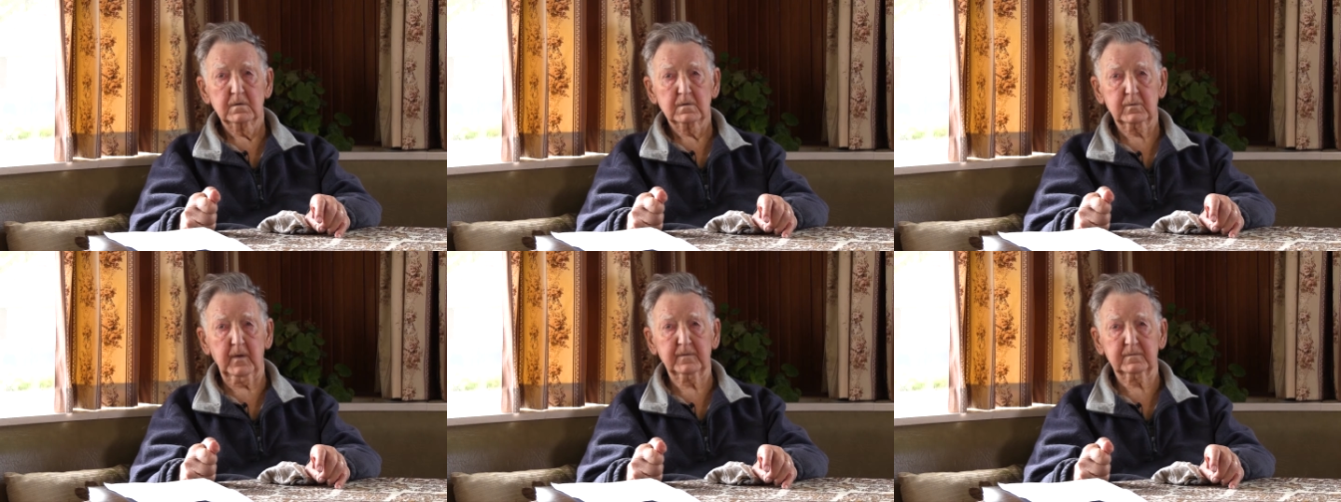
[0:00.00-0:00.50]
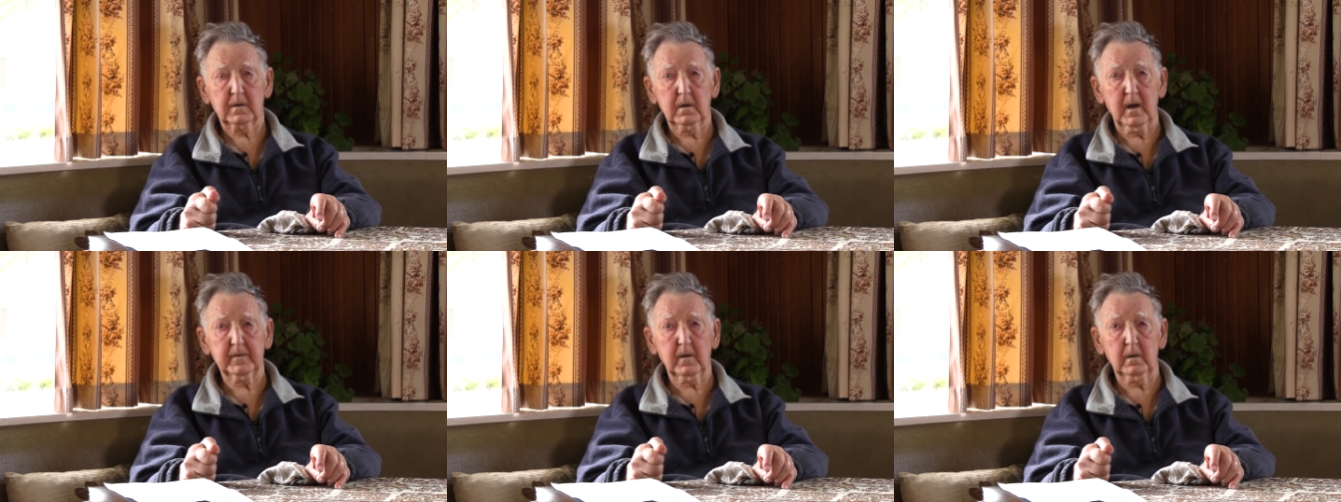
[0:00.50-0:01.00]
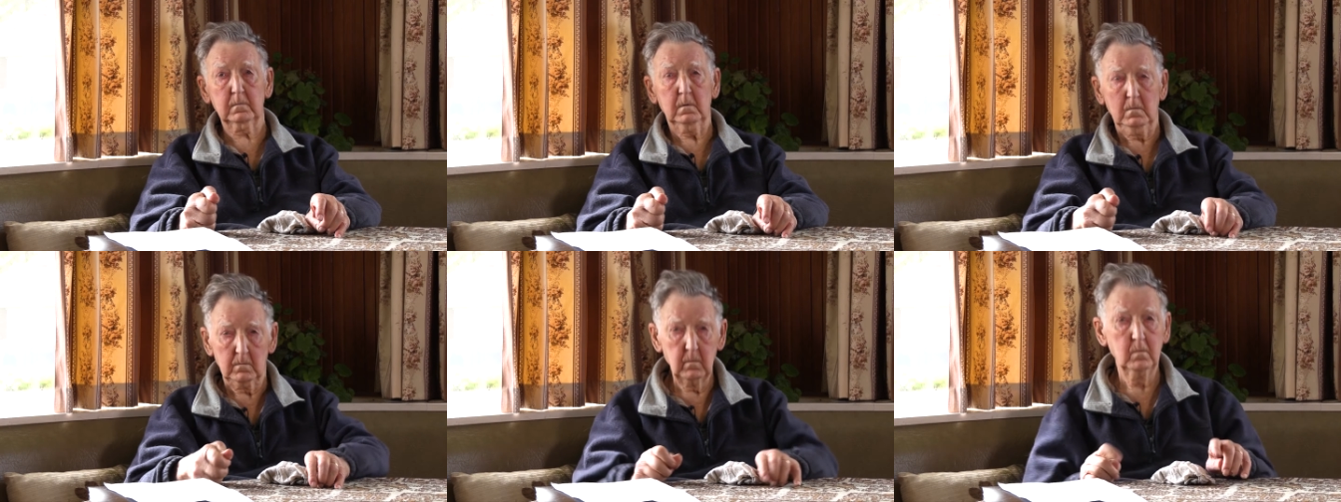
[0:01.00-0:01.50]
switched the light on,
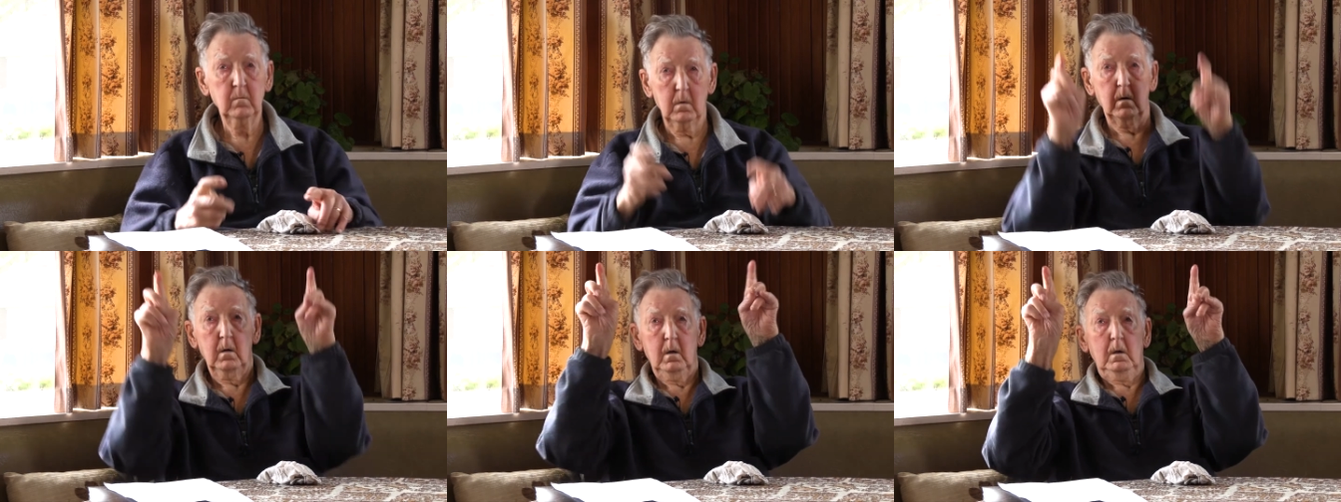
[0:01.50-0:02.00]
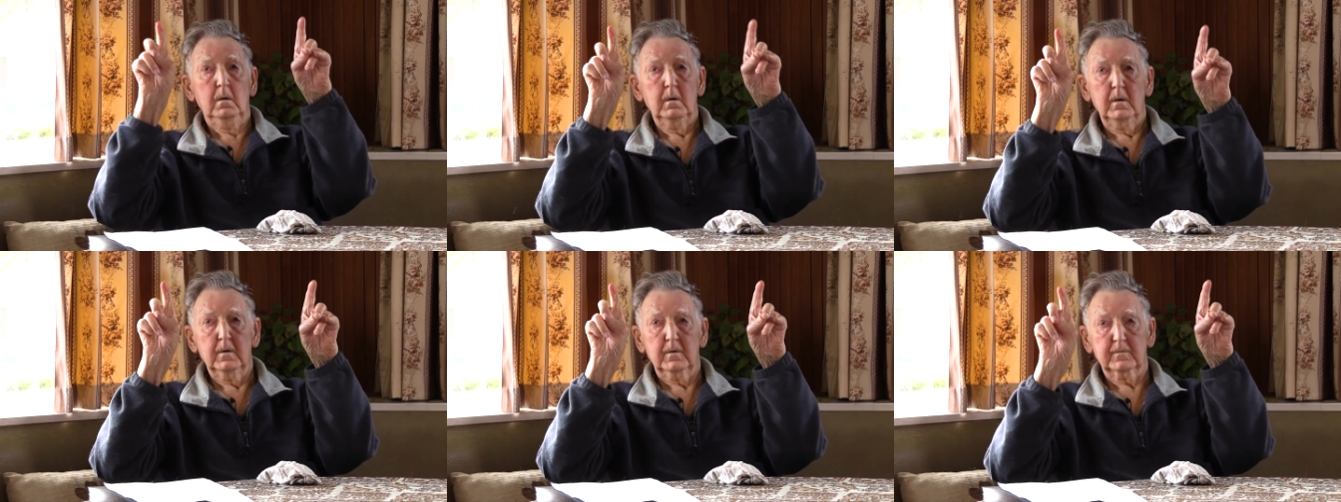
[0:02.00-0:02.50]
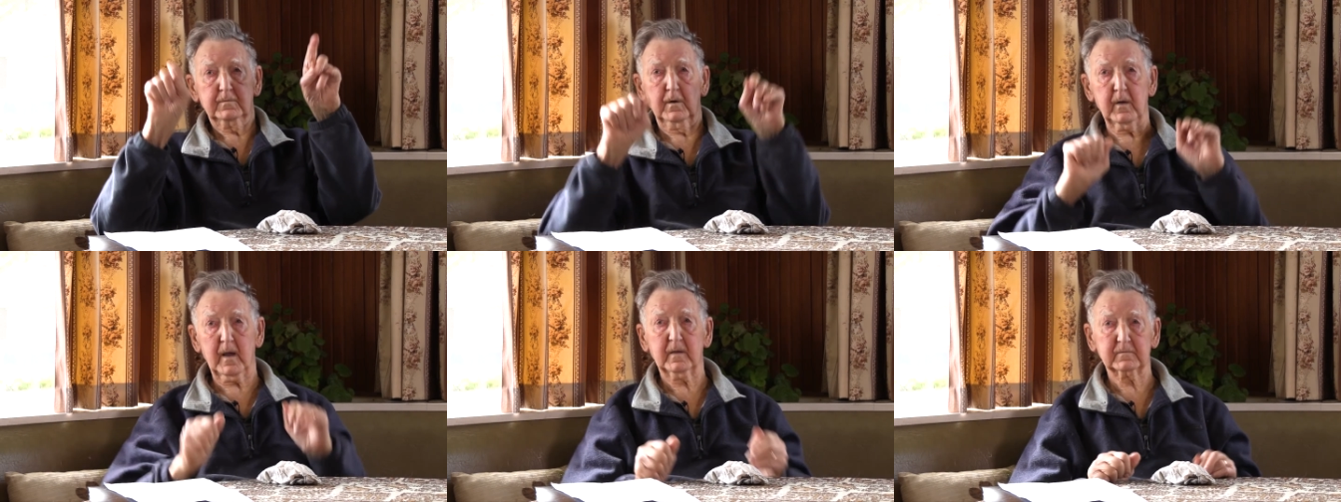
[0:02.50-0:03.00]
2
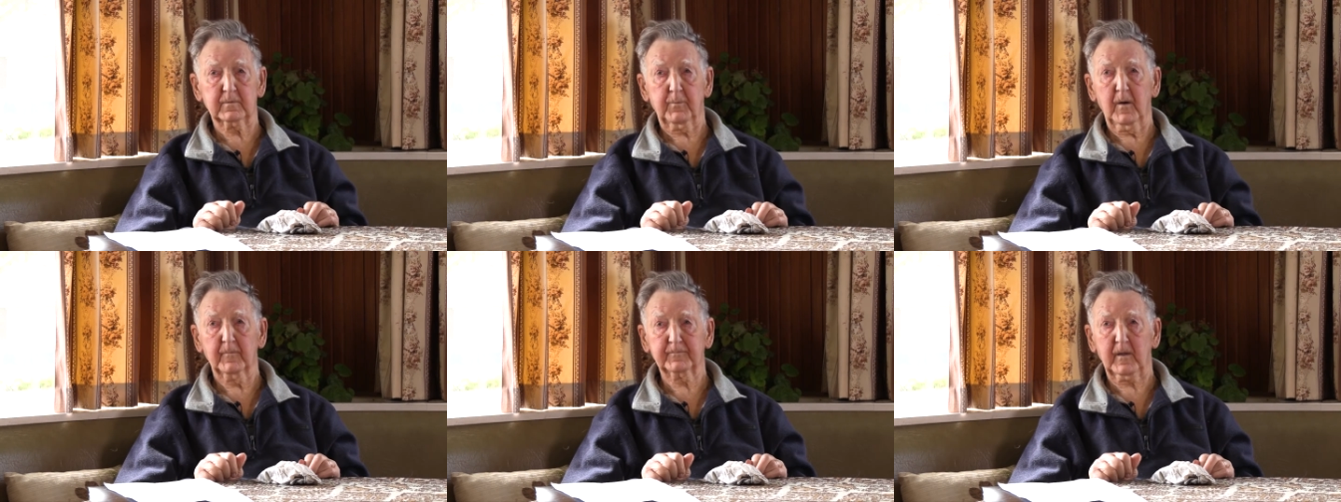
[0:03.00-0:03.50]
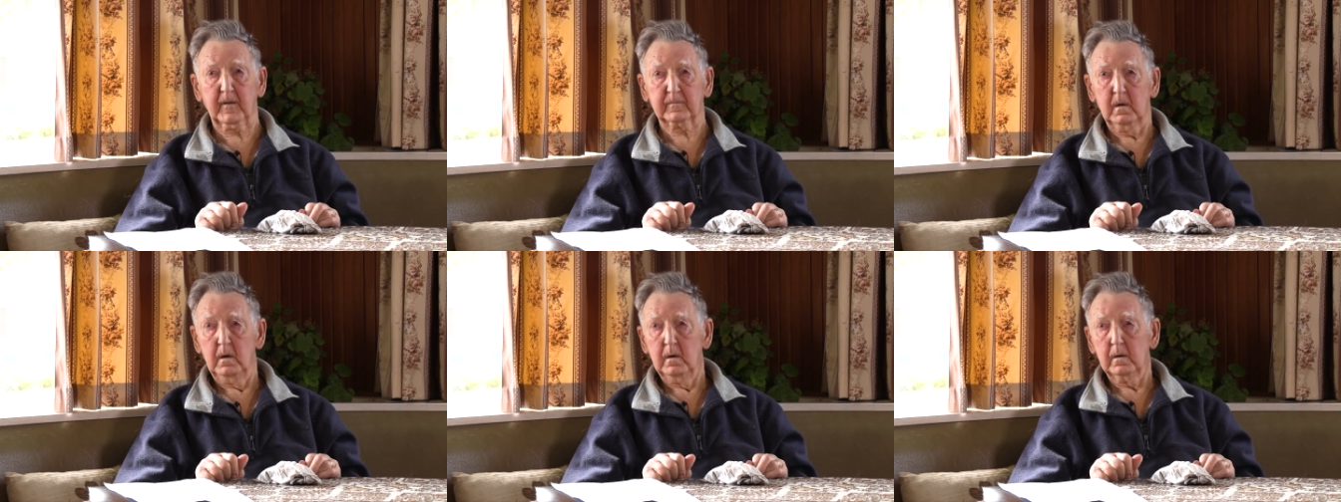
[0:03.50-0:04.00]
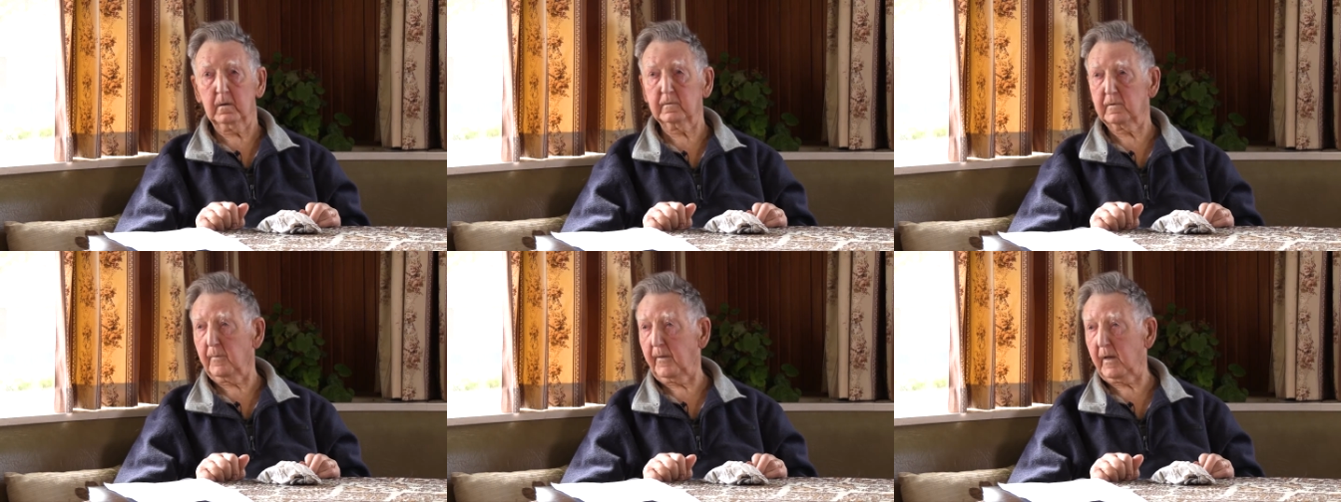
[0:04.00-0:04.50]
heads popped up out of
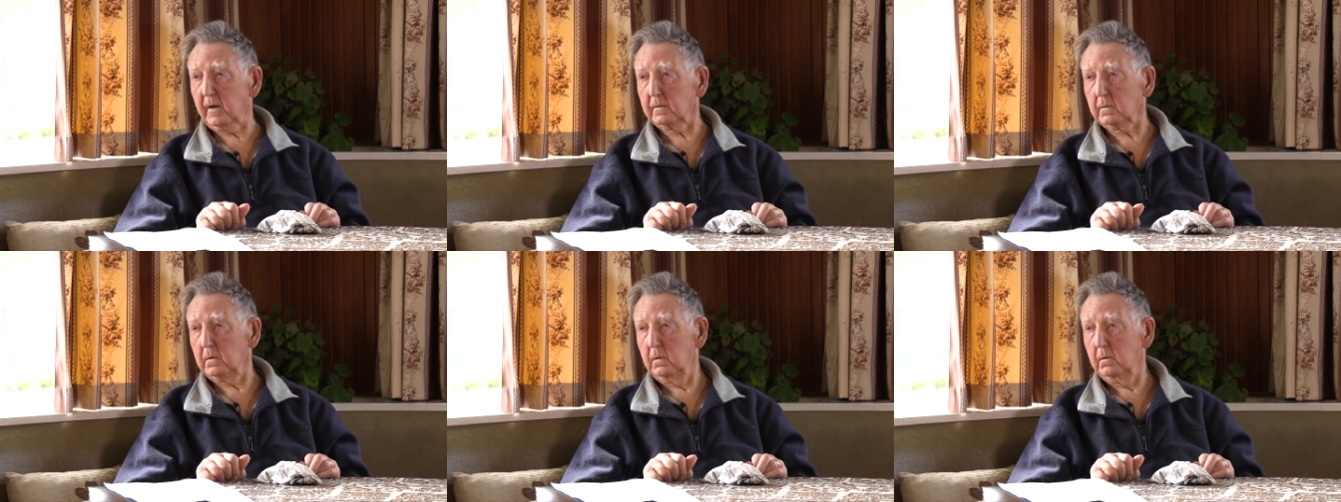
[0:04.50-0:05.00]
the bed.